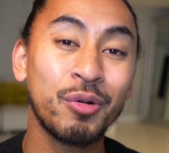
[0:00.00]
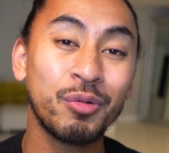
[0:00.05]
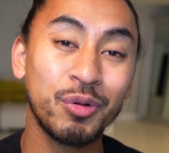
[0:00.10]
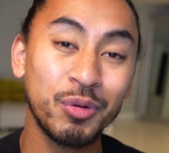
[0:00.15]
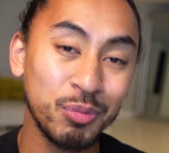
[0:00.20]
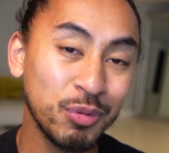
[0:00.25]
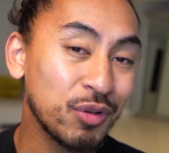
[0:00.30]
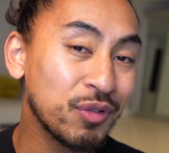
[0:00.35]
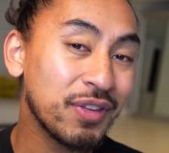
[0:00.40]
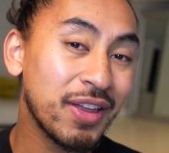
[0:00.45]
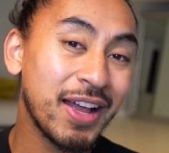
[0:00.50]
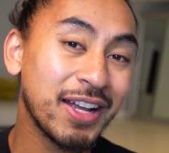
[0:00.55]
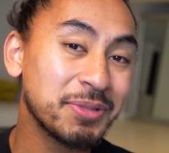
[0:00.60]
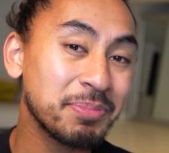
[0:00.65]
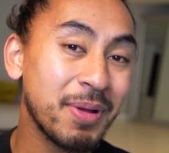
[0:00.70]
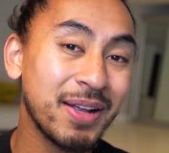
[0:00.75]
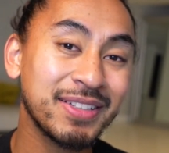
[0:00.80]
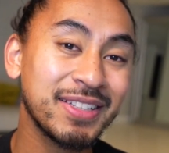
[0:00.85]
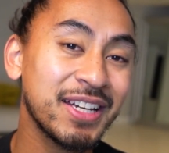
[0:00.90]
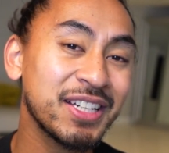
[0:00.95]
Remove the
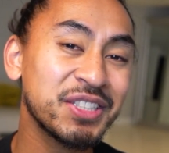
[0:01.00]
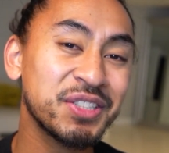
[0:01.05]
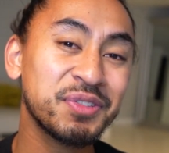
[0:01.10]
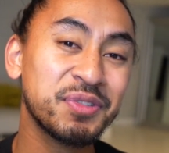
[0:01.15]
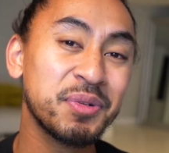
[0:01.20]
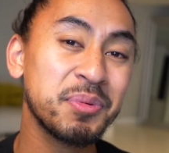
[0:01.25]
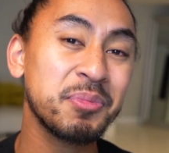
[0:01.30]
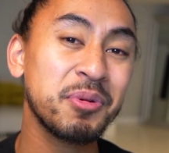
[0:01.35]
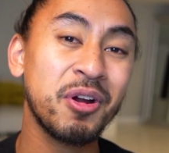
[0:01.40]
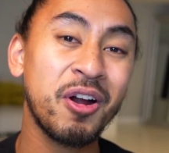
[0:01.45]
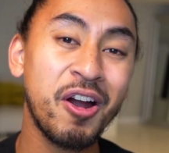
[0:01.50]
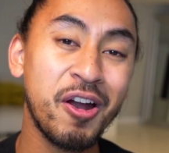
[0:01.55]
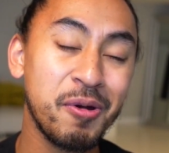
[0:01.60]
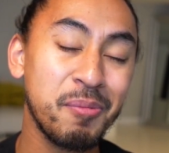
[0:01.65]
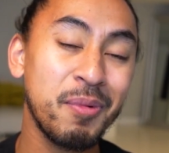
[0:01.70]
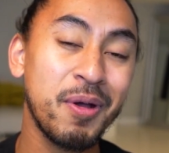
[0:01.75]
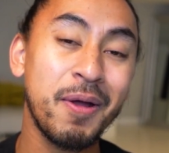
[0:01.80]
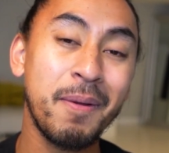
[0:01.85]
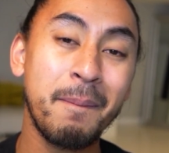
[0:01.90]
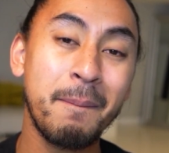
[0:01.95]
expectations from your
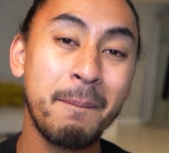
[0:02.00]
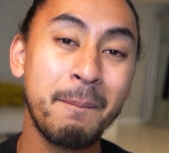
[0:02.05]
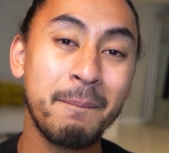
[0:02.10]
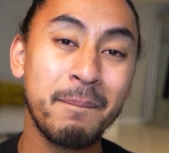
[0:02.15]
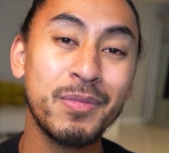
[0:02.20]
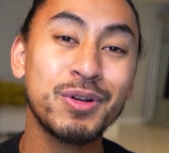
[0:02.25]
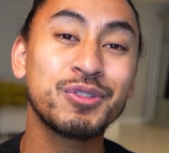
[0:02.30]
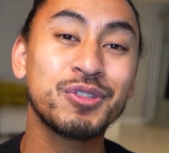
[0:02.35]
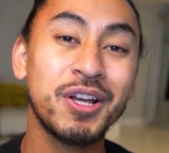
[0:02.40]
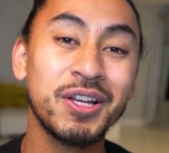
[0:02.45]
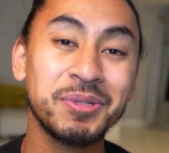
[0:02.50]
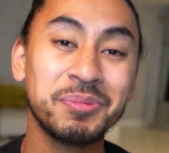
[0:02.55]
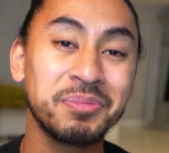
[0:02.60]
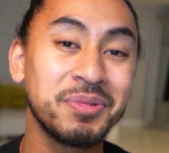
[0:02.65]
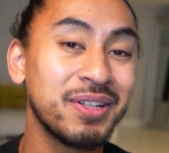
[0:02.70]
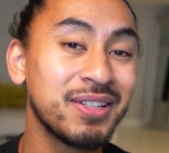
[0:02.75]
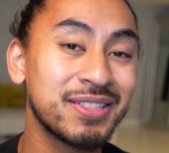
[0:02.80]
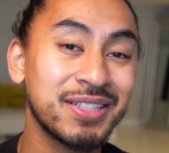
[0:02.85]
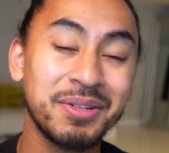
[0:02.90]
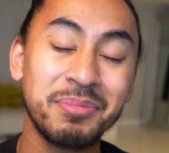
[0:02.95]
heart, man. Trust me, it's